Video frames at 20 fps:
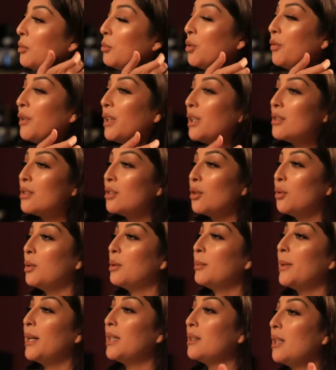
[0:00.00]
you're moving. So
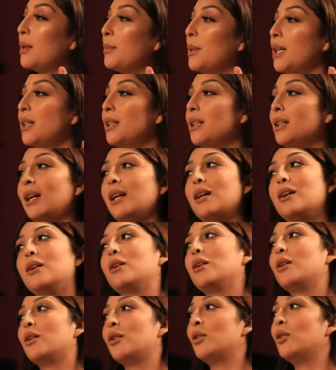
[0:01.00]
what am I, I'm not gonna like
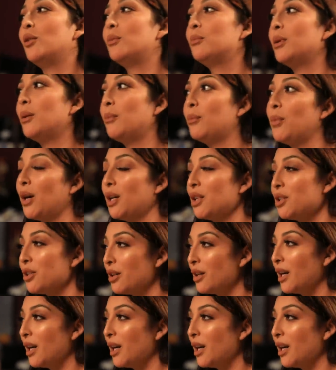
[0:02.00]
go and bombard